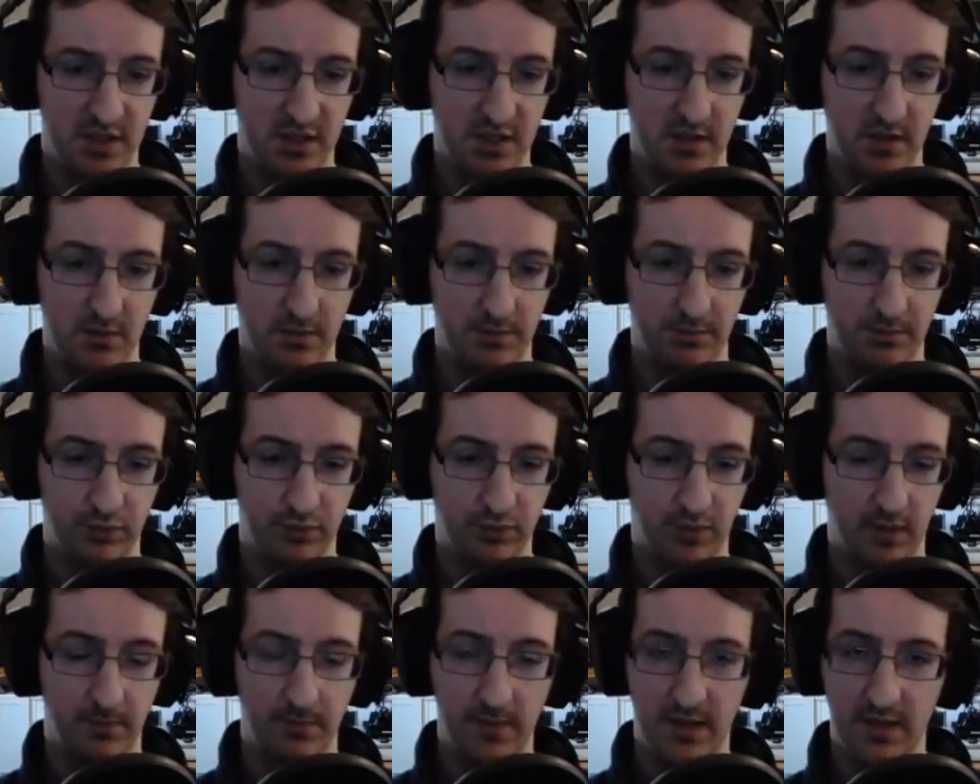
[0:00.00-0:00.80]
you're
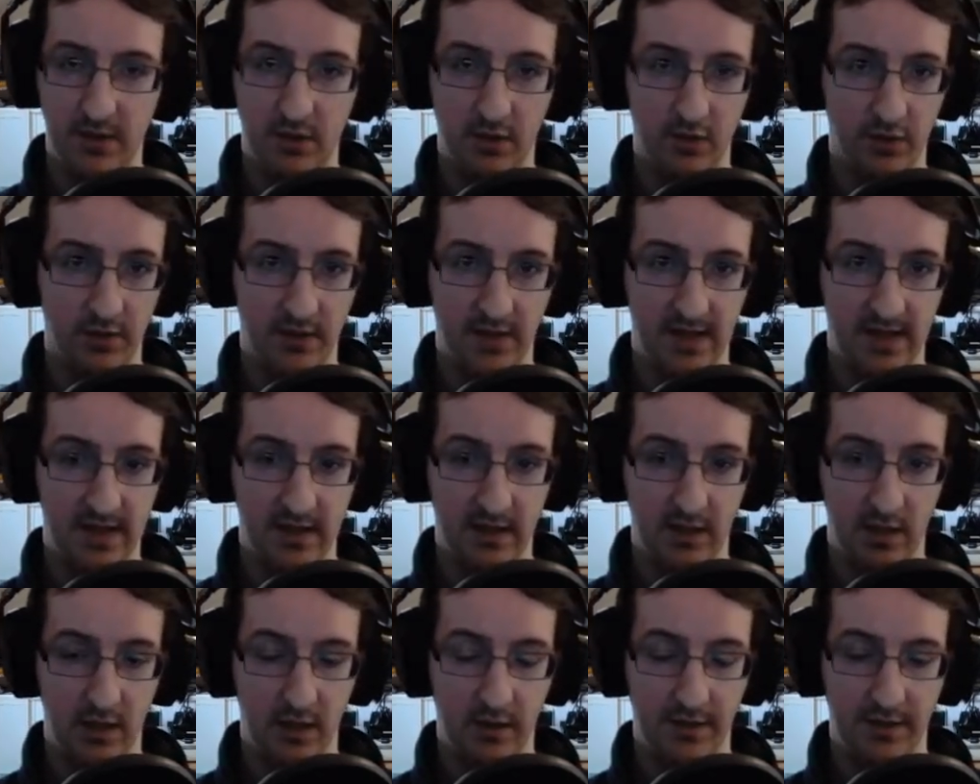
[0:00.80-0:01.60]
probably not going to hit a
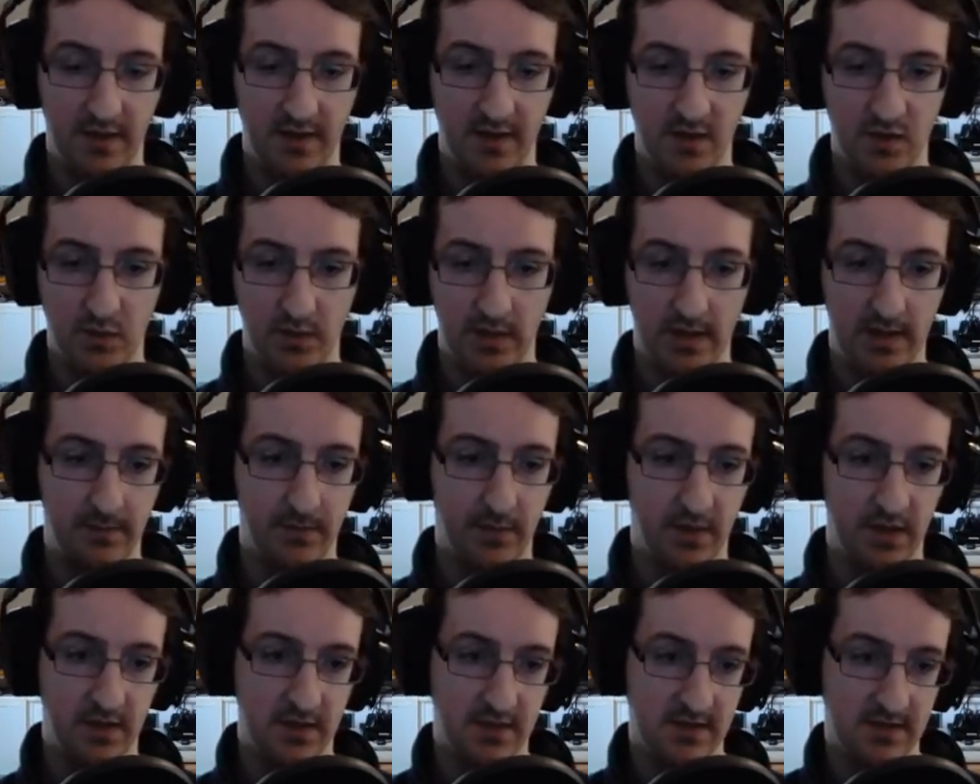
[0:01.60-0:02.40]
lot of things with it
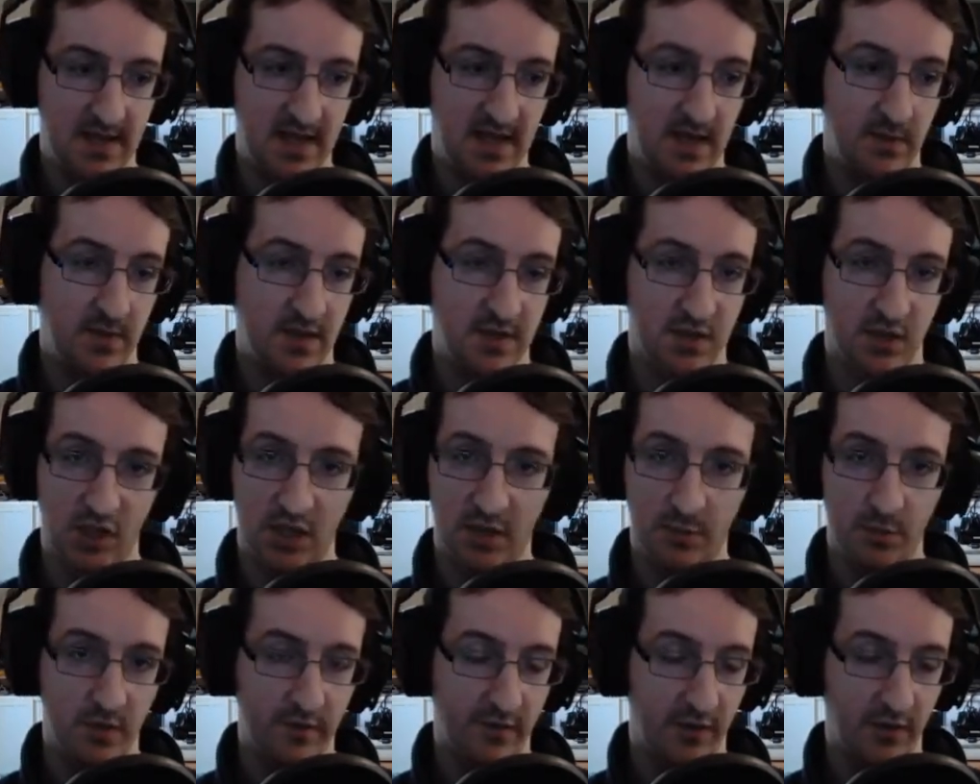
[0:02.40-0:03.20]
because enemies are going to
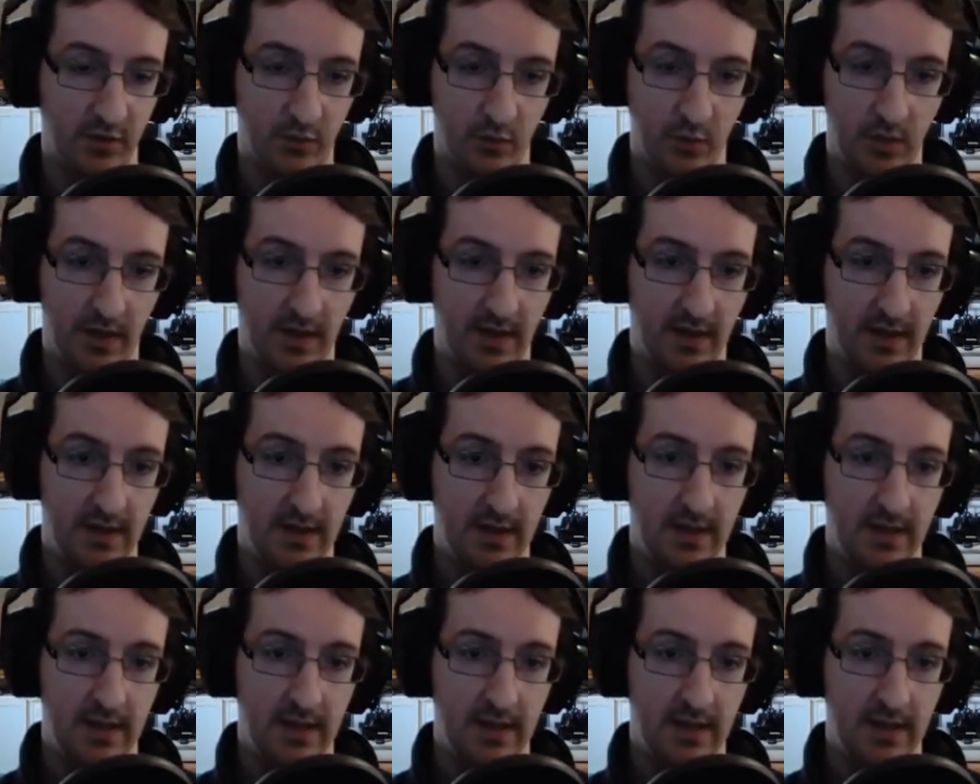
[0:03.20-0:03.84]
move out the way.